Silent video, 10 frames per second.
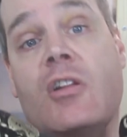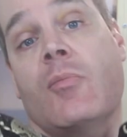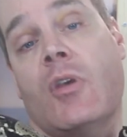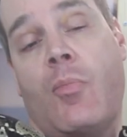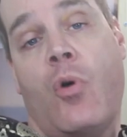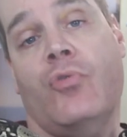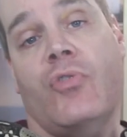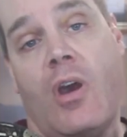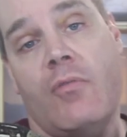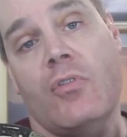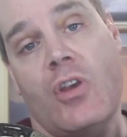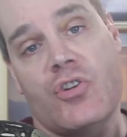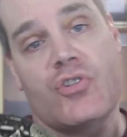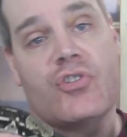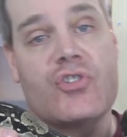to be a
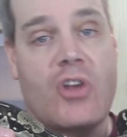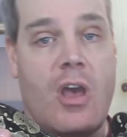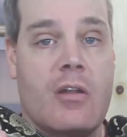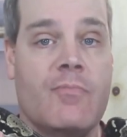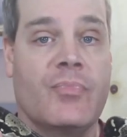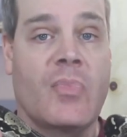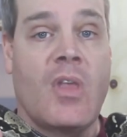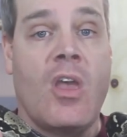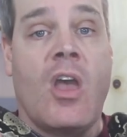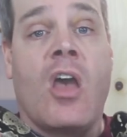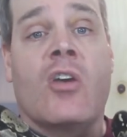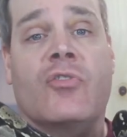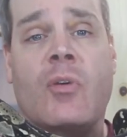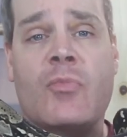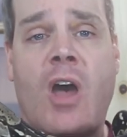post-ovulation shed.
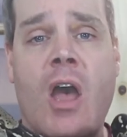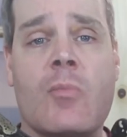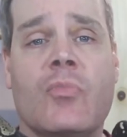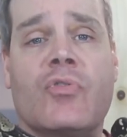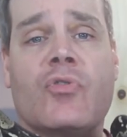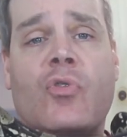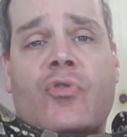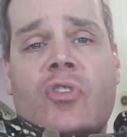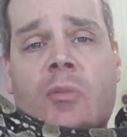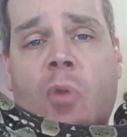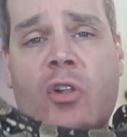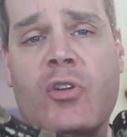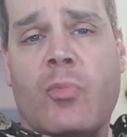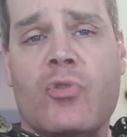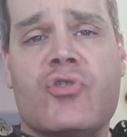Sometimes you'll see
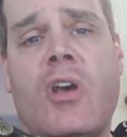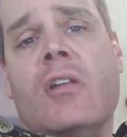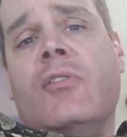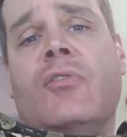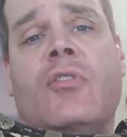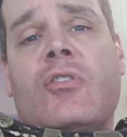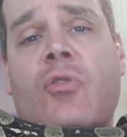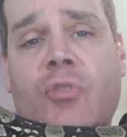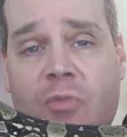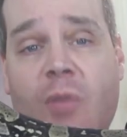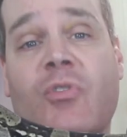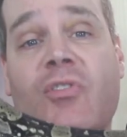multiple sheds. You know, sometimes it's